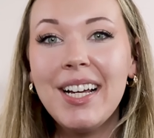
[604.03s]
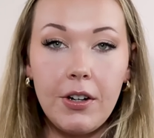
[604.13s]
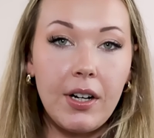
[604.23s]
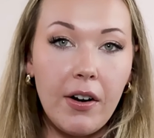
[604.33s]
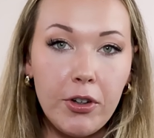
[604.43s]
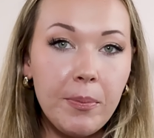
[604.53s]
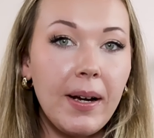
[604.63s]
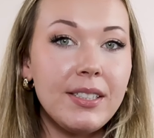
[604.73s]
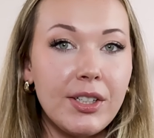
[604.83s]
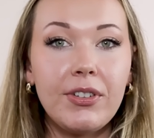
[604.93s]
They're governed
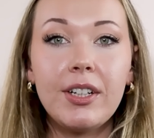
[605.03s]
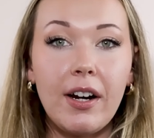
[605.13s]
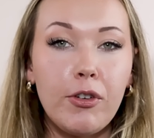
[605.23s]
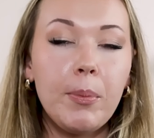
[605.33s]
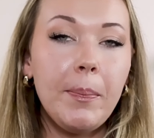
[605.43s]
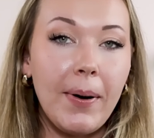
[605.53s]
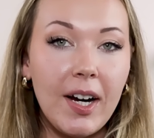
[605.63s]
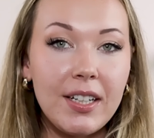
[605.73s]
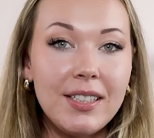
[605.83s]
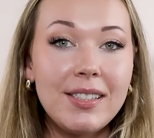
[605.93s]
by different government
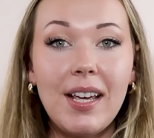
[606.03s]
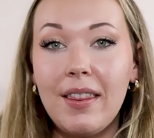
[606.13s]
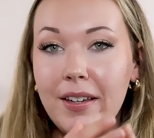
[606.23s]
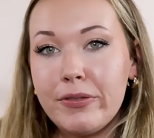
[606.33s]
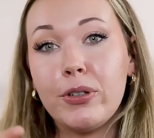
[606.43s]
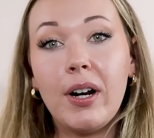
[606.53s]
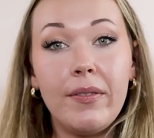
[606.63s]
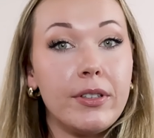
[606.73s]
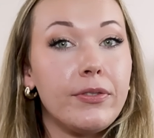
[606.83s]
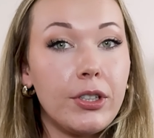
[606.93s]
bodies and therefore
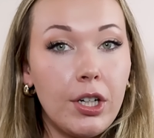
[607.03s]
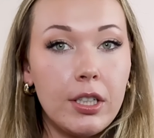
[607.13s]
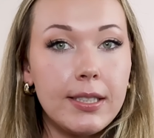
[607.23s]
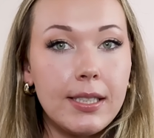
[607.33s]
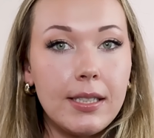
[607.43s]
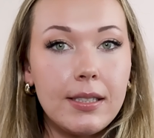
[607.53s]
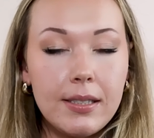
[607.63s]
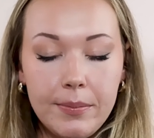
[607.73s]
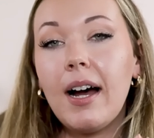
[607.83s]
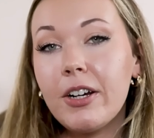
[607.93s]
have different
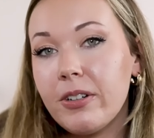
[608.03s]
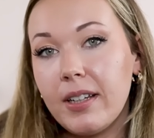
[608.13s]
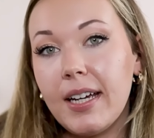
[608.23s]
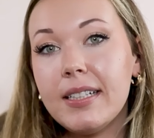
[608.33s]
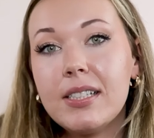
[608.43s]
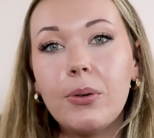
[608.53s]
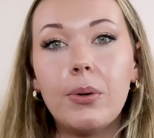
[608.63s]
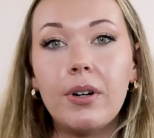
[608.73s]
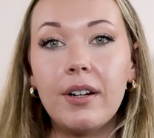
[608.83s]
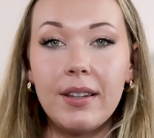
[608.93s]
currencies. Ireland,
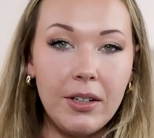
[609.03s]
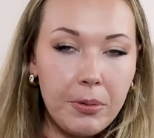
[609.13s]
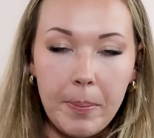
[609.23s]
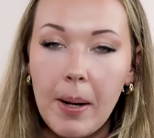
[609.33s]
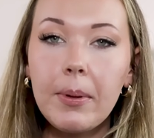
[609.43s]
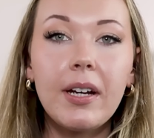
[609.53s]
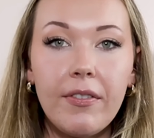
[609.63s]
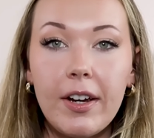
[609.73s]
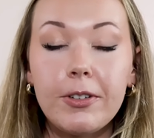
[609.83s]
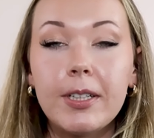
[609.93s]
or the Republic
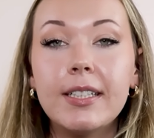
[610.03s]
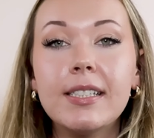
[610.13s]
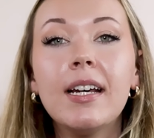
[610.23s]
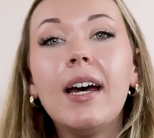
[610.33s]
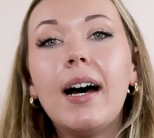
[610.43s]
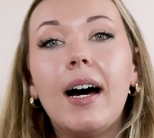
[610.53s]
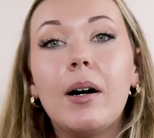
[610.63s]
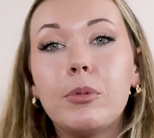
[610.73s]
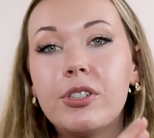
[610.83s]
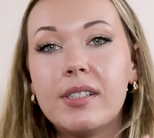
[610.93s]
of Ireland,
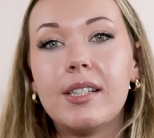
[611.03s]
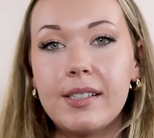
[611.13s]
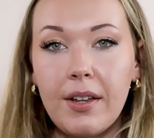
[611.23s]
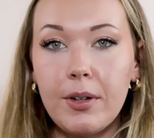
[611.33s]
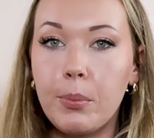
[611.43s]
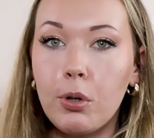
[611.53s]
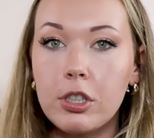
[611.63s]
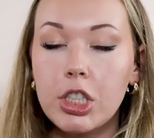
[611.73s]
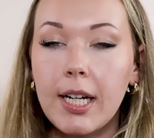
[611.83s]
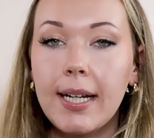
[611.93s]
which is the southern
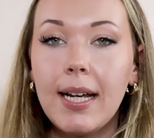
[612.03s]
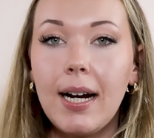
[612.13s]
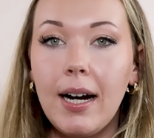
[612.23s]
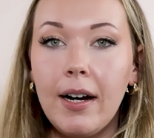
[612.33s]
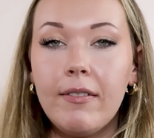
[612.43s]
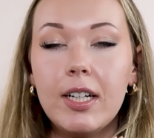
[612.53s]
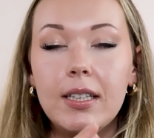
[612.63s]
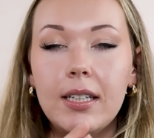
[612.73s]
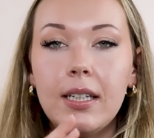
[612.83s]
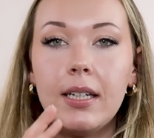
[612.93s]
portion
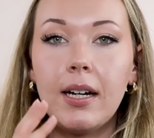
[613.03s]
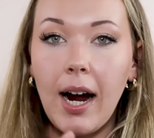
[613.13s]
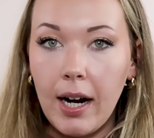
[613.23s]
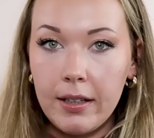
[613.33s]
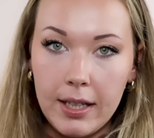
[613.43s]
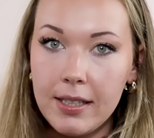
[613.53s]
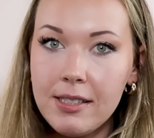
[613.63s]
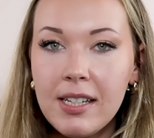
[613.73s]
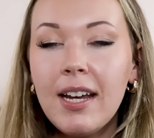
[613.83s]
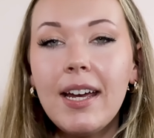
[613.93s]
of the
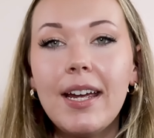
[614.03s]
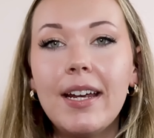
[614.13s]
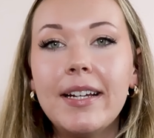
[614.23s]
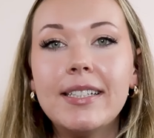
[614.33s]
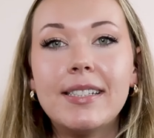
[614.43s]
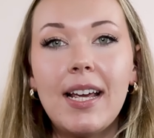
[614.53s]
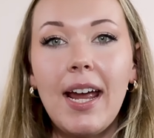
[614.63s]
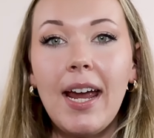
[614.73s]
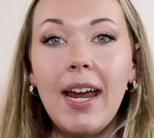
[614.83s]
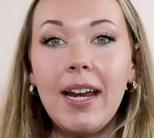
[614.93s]
island, is
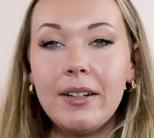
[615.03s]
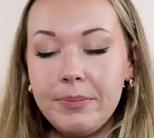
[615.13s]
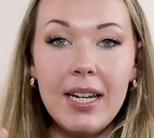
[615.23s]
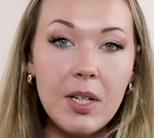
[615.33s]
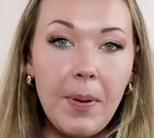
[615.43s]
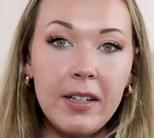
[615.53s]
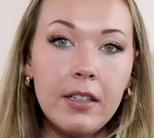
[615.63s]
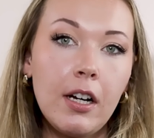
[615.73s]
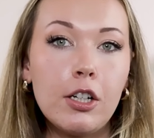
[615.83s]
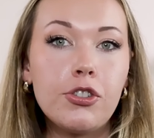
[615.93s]
a
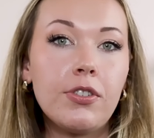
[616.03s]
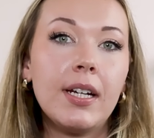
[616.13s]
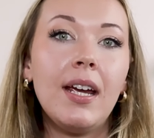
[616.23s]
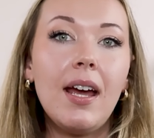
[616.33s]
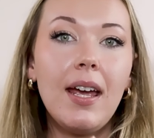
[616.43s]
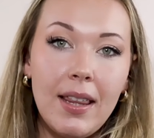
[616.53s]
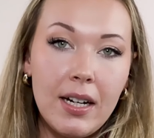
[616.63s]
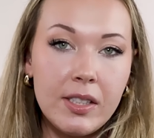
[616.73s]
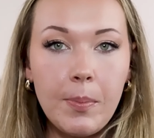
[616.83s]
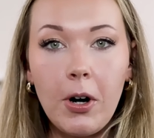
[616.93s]
independent country that
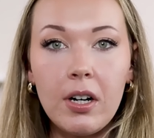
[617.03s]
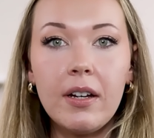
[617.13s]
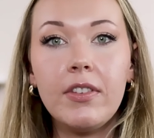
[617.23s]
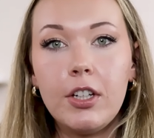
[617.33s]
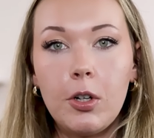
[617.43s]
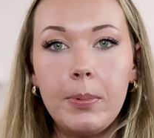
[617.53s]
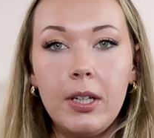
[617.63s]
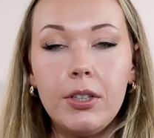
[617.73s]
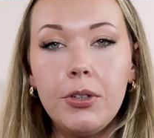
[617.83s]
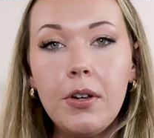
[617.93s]
is a part of the
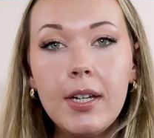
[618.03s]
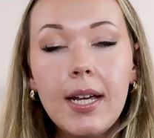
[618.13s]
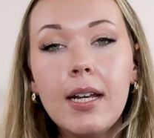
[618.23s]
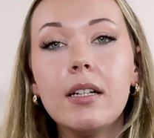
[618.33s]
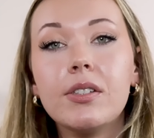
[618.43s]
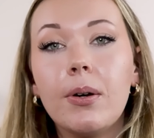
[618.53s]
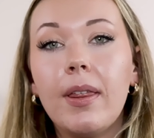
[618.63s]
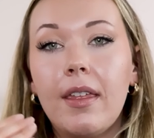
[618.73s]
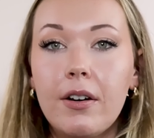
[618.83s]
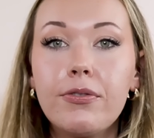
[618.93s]
European Union, so
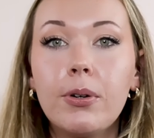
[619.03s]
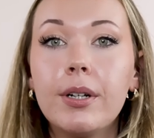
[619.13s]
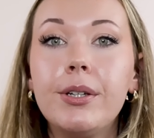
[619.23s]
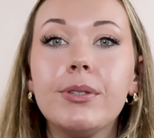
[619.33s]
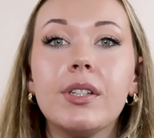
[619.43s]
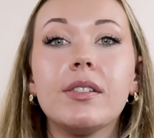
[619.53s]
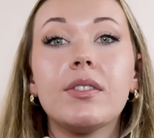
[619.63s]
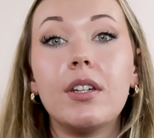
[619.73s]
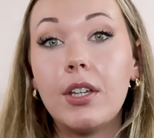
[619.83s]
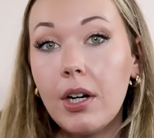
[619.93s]
it therefore uses
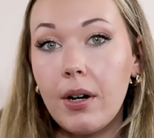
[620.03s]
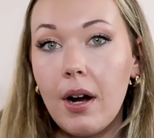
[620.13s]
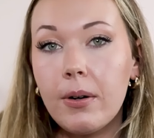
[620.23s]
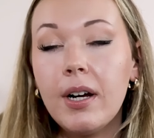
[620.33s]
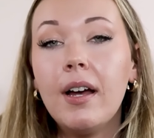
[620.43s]
the euro.